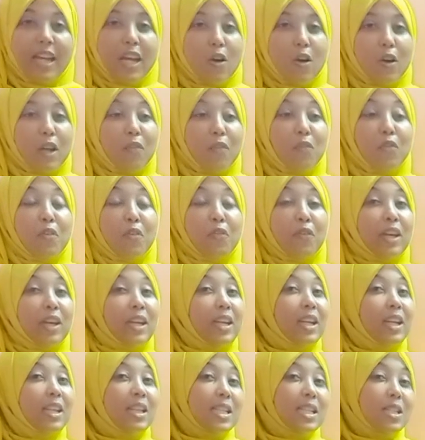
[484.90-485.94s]
Now, if you're
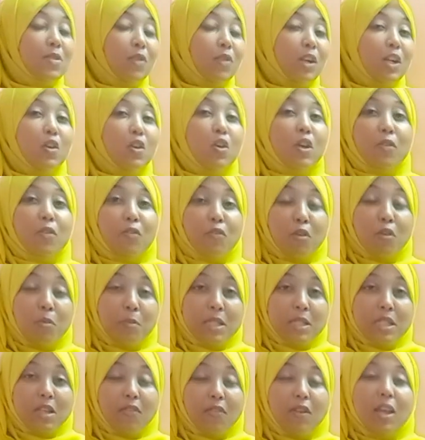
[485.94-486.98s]
finding this video
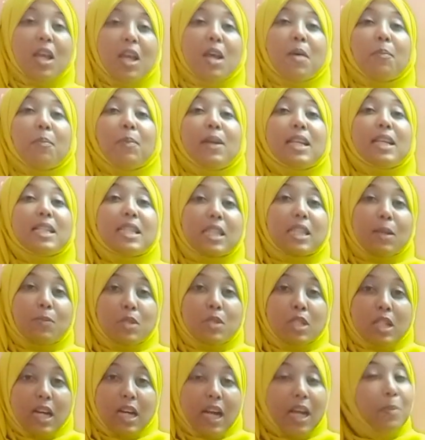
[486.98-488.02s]
informative, please
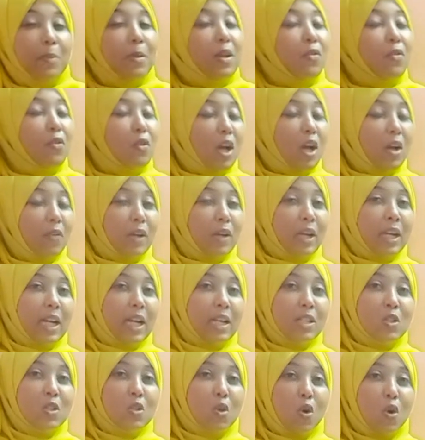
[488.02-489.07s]
subscribe if you haven't
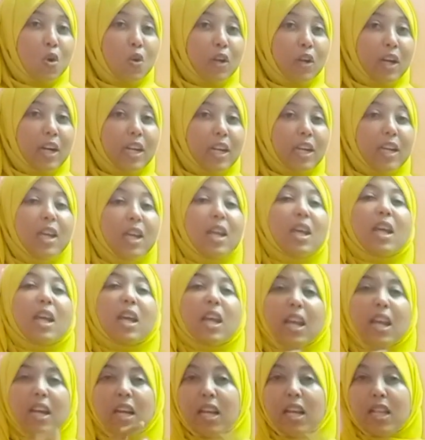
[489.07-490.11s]
done so already,
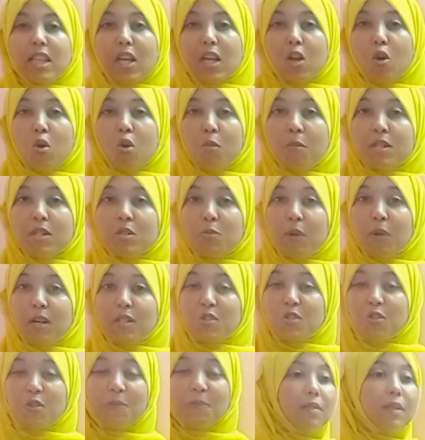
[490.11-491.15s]
and hit the comment
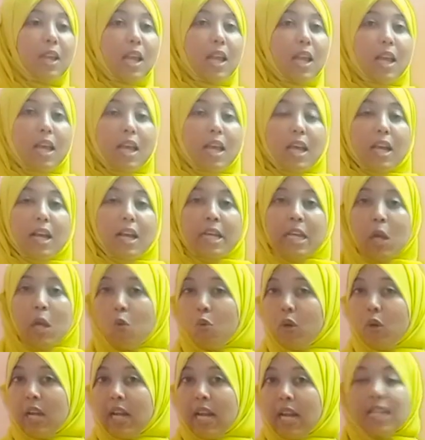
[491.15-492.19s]
button.
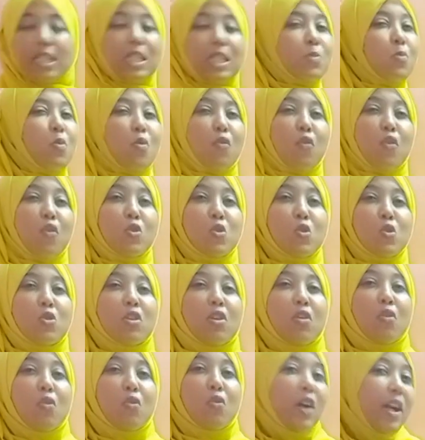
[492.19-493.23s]
Now, let's move on to
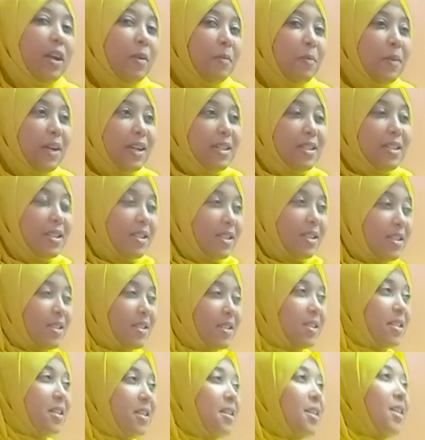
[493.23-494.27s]
the red blood
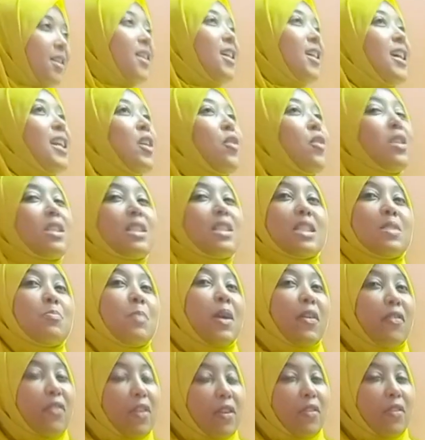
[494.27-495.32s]
cells. Now, this is
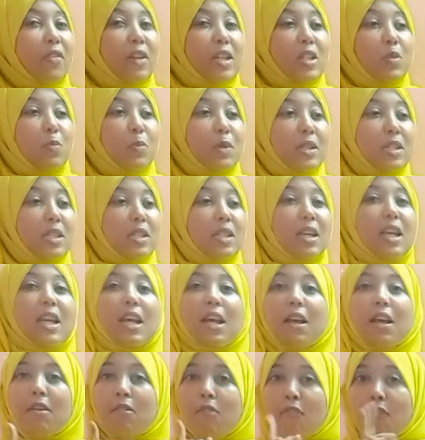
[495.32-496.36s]
my favorite bit.
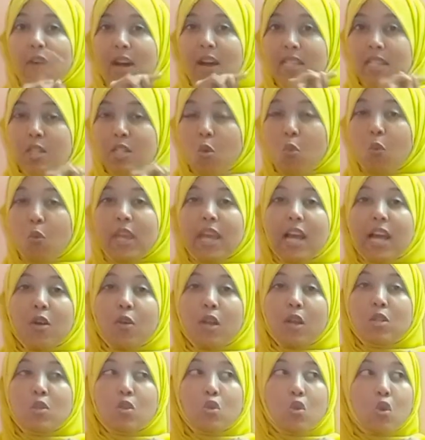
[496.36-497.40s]
First, we
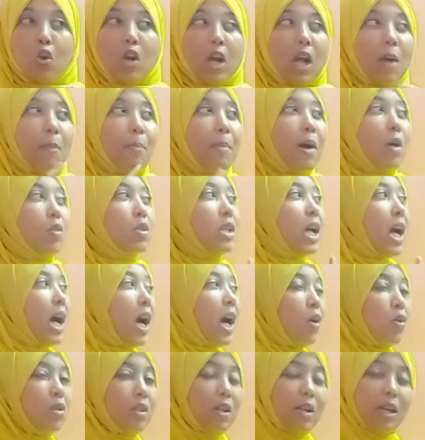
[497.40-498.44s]
are going to talk about
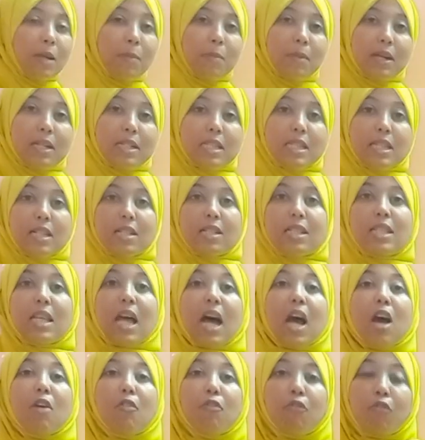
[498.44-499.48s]
how the red blood
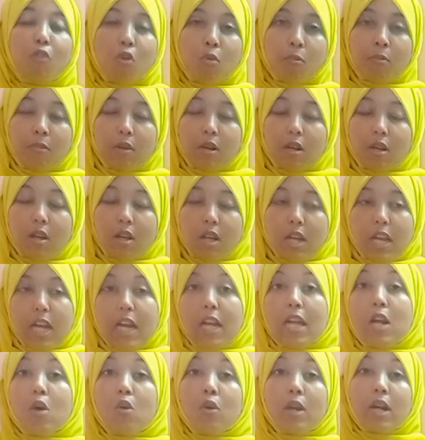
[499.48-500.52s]
cells are formed.
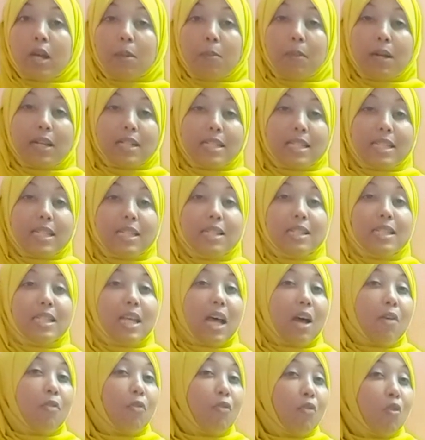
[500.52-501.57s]
Now, red blood
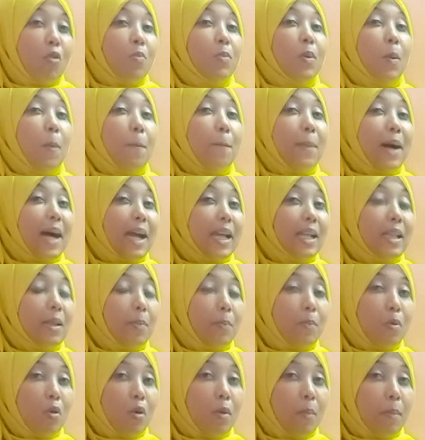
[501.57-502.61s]
cells are formed by
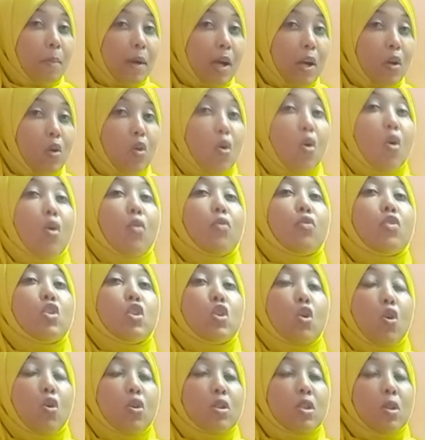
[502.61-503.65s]
the bone marrow of
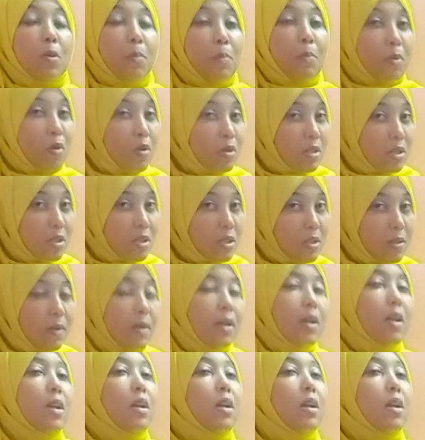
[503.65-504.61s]
short bones.